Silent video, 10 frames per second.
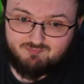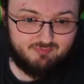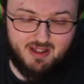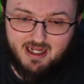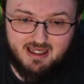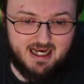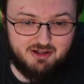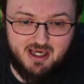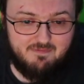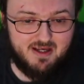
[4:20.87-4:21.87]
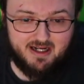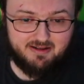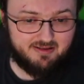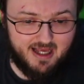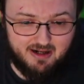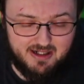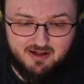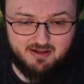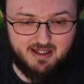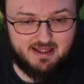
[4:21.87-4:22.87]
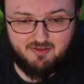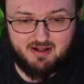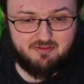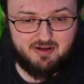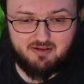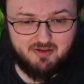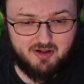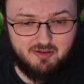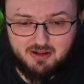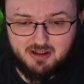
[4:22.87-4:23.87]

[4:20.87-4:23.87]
They got Javion Clowney, who's like 33 years old.